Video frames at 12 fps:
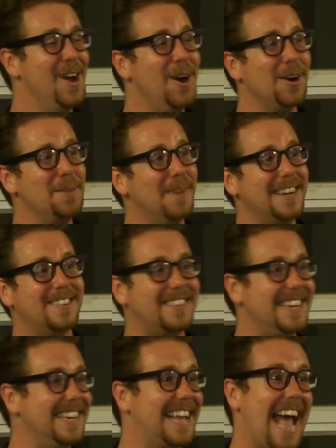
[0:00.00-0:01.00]
or your money
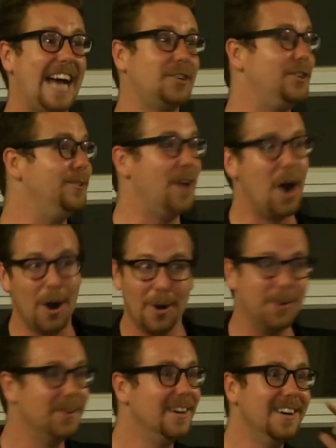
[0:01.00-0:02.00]
sitting in cash, you
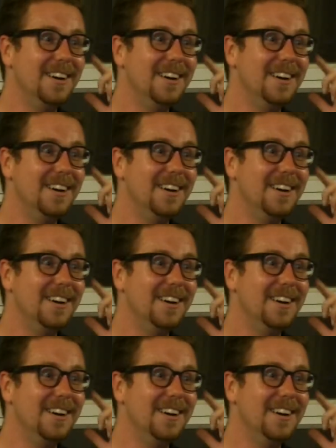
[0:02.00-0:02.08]
know